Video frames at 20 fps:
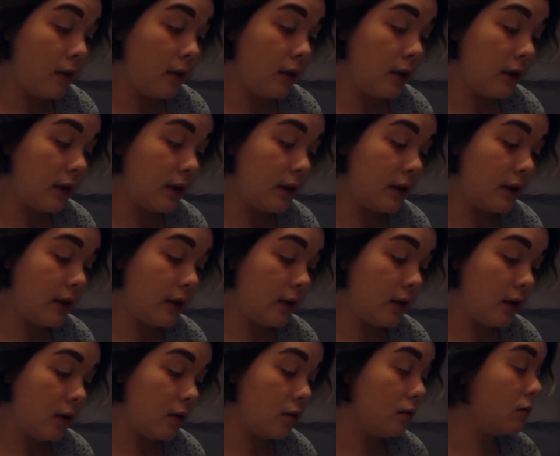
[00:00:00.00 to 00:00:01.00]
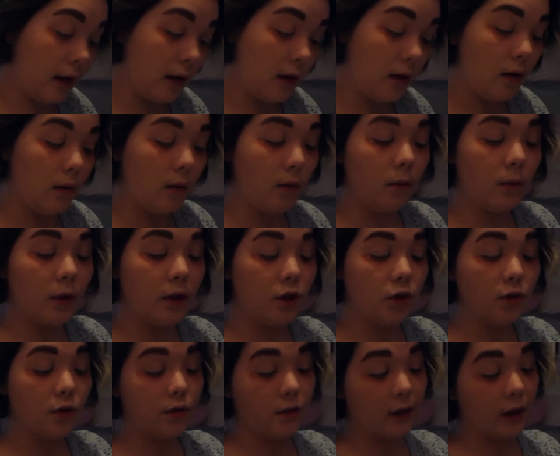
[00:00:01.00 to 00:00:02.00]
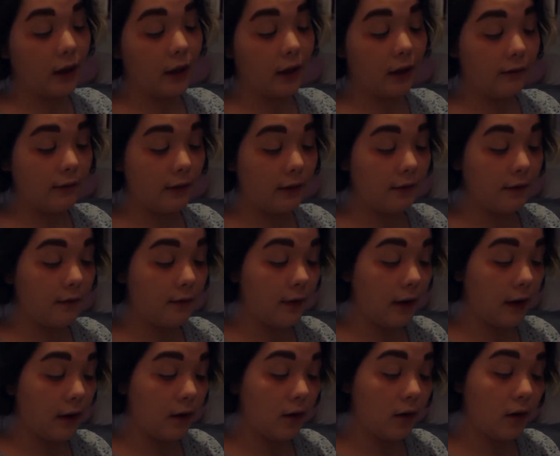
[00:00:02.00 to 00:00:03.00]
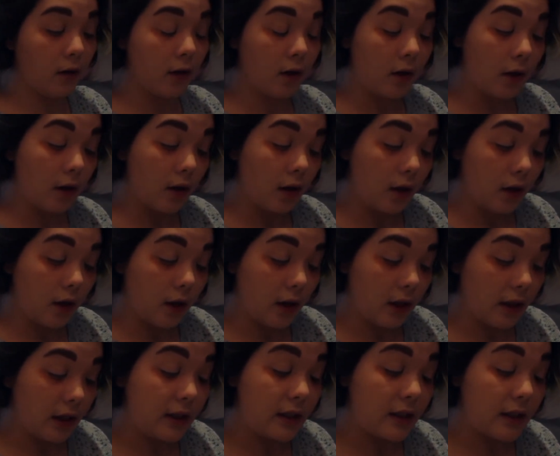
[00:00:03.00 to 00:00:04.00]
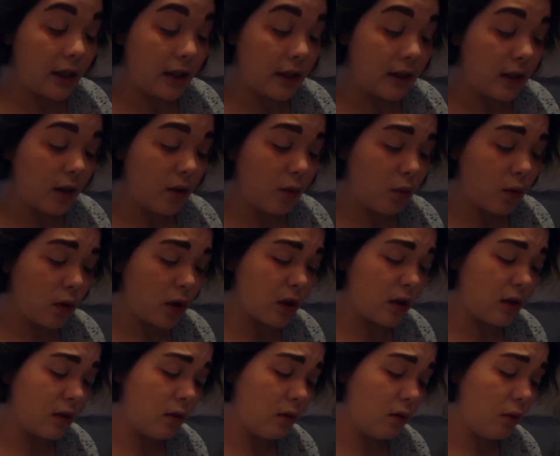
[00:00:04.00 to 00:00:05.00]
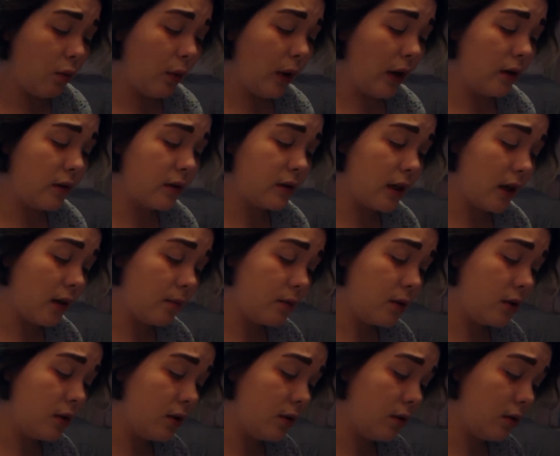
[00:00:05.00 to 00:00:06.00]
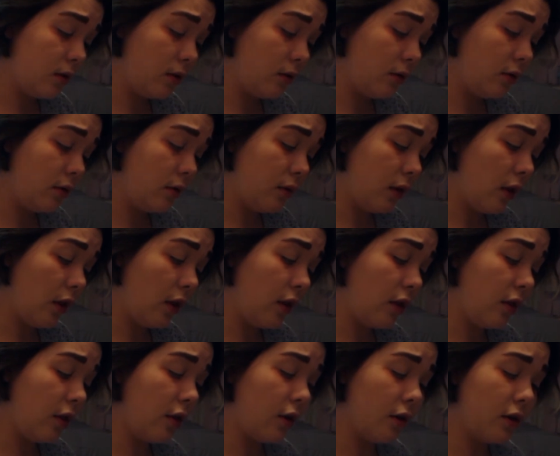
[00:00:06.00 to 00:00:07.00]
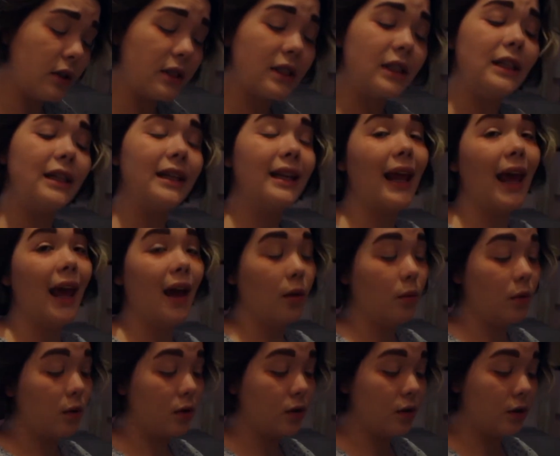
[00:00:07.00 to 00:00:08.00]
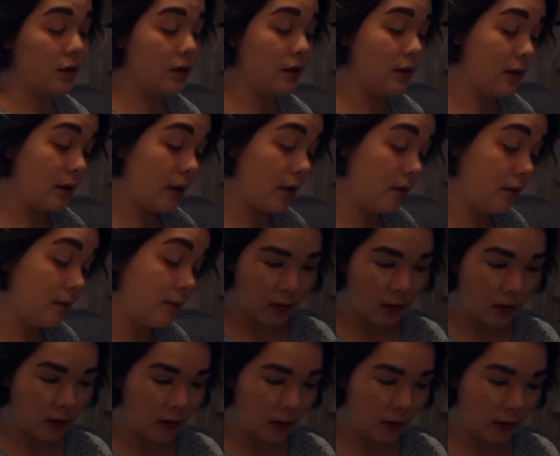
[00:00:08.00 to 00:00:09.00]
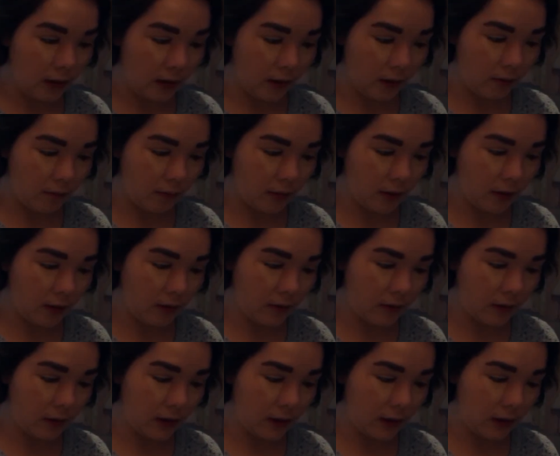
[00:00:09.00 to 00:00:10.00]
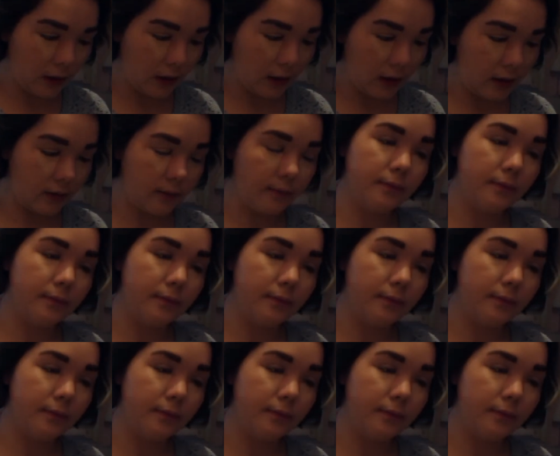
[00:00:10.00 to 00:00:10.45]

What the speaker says: concealer in 125 Fair. It says it wears up to 13 hours, so yeah, I've been using it a lot.